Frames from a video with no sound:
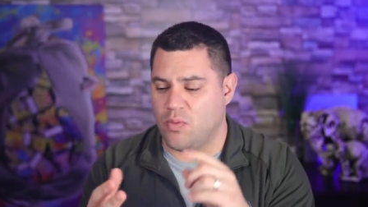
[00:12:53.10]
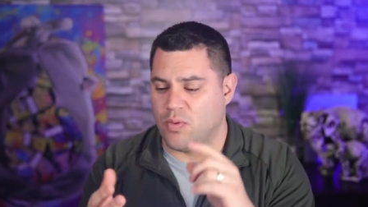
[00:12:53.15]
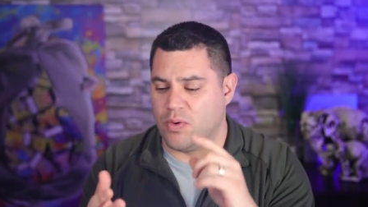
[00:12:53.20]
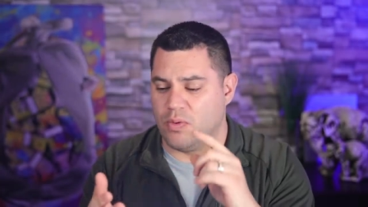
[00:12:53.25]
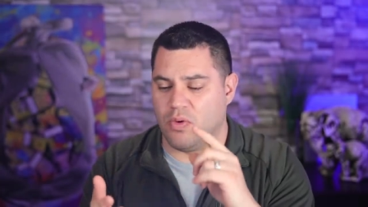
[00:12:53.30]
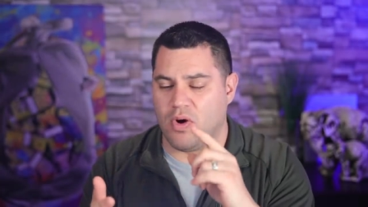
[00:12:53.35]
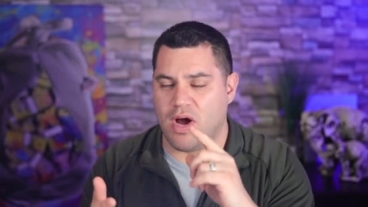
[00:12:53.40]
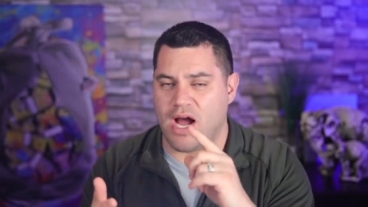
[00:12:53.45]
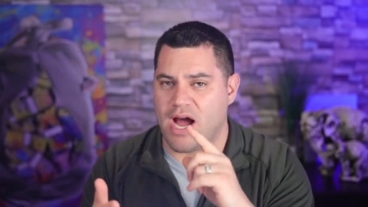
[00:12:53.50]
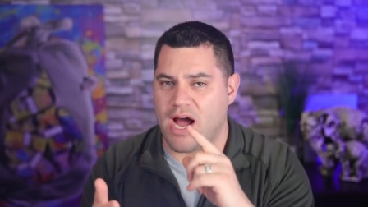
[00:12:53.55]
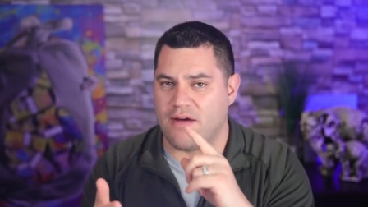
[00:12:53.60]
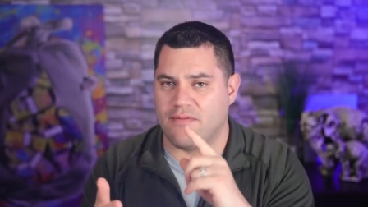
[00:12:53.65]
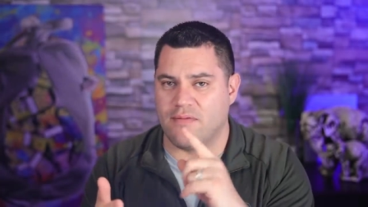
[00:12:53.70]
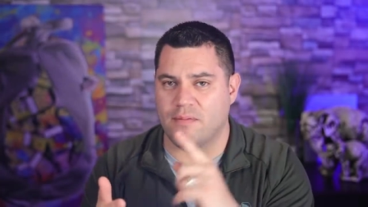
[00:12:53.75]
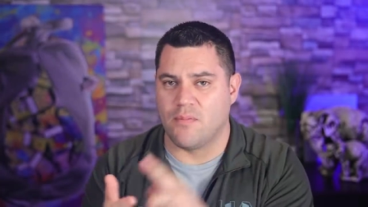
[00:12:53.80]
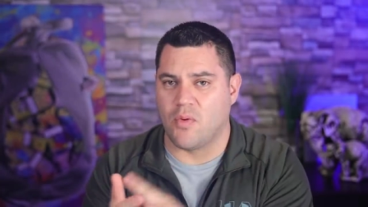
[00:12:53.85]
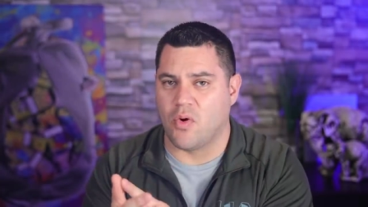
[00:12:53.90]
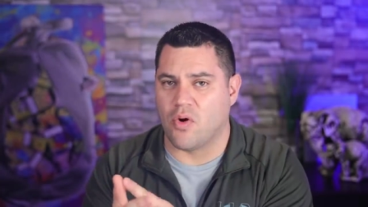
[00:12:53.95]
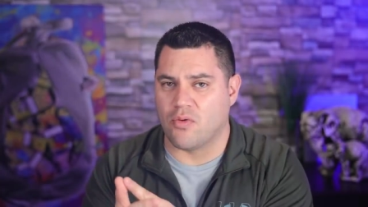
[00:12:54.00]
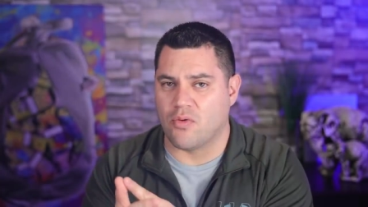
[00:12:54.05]
We will have
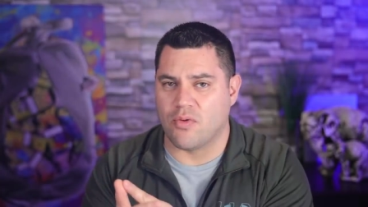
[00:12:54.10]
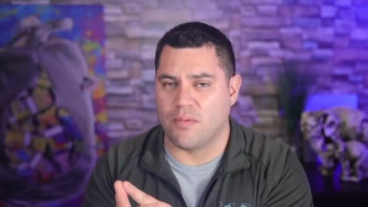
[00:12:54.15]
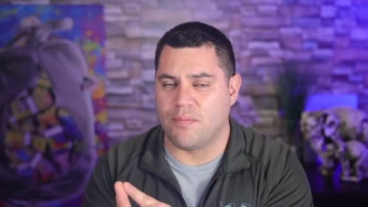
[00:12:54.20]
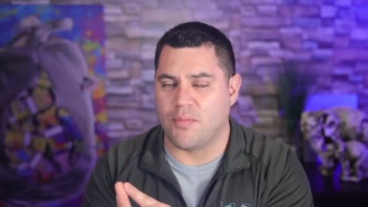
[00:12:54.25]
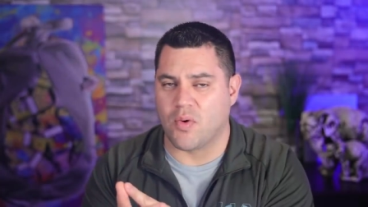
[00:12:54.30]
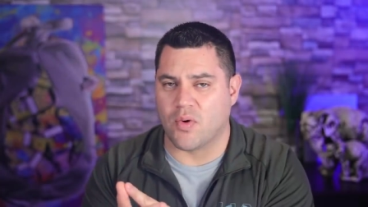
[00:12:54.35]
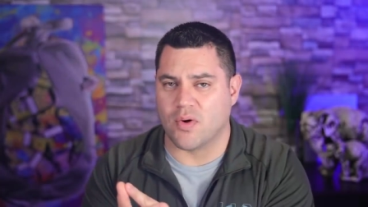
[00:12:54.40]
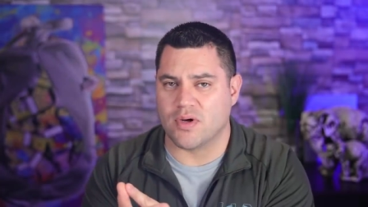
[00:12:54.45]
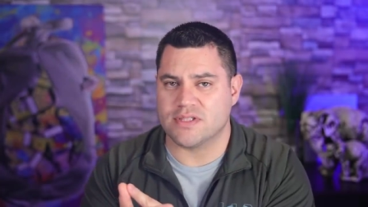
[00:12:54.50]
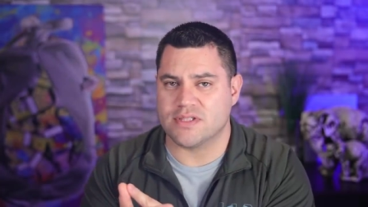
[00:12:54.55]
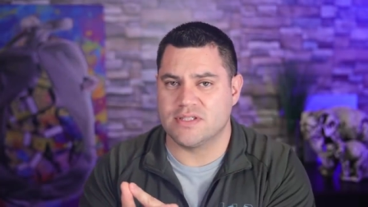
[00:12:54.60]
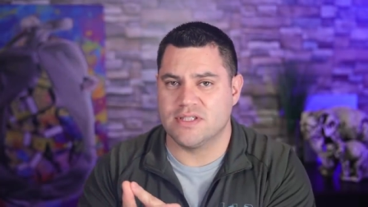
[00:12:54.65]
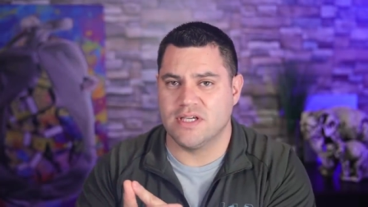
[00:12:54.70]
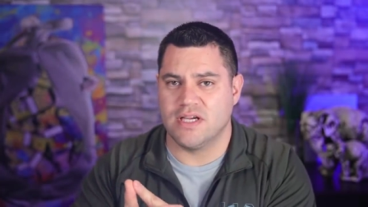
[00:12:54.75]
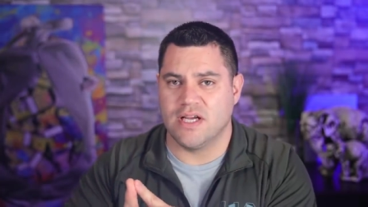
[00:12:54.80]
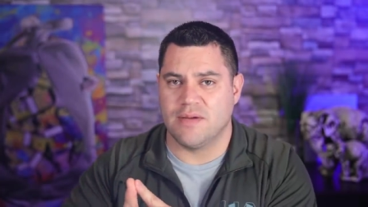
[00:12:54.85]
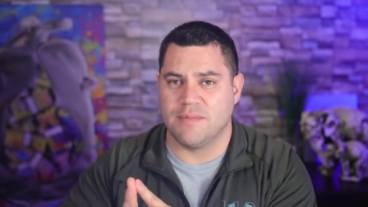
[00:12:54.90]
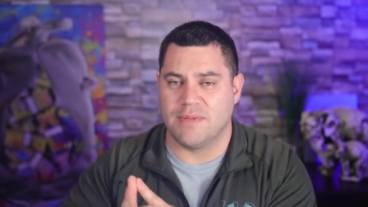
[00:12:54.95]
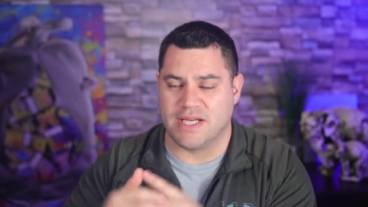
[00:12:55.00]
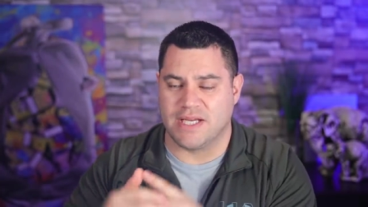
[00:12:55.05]
more reports
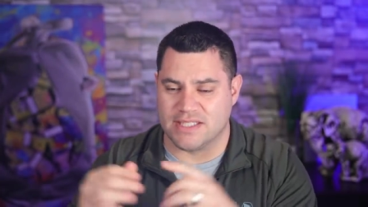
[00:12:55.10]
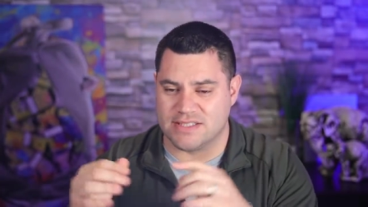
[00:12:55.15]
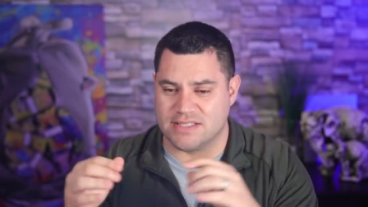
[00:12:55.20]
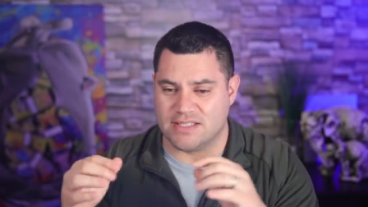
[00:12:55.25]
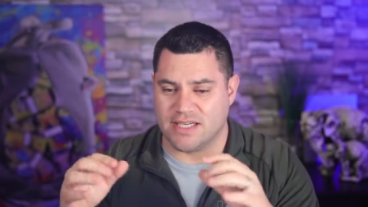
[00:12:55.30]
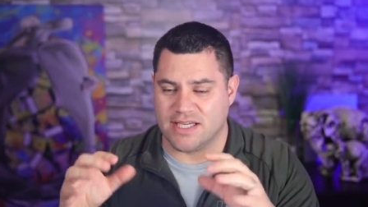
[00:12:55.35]
because,